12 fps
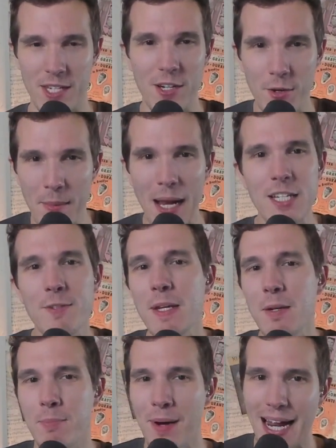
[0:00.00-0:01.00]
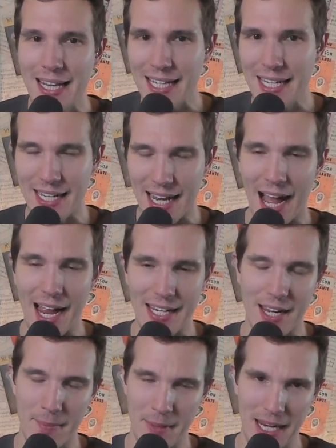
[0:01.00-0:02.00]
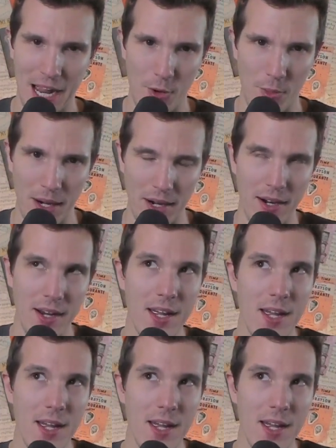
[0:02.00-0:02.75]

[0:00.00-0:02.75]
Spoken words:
He reminds me of Bradley Anae coming out, where